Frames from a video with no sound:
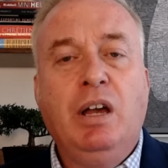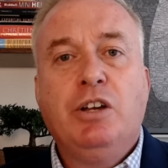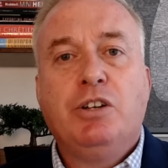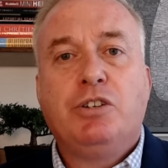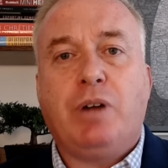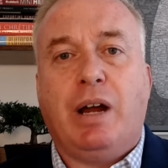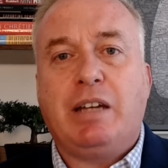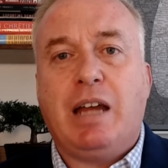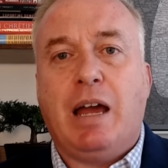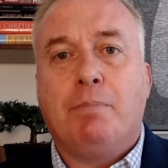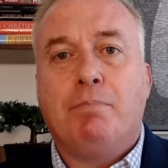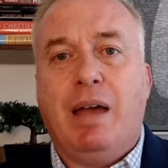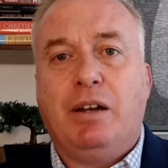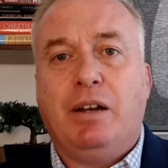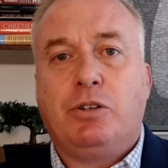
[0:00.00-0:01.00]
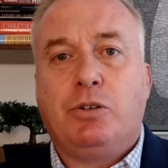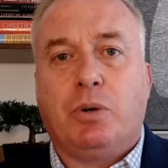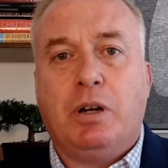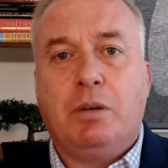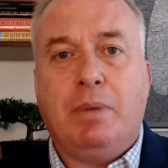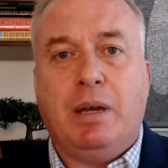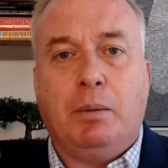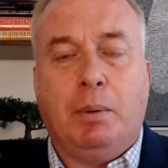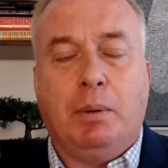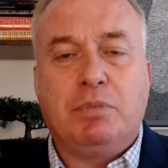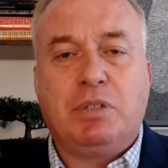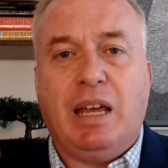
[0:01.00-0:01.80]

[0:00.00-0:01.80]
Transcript: strike down mandatory minimums.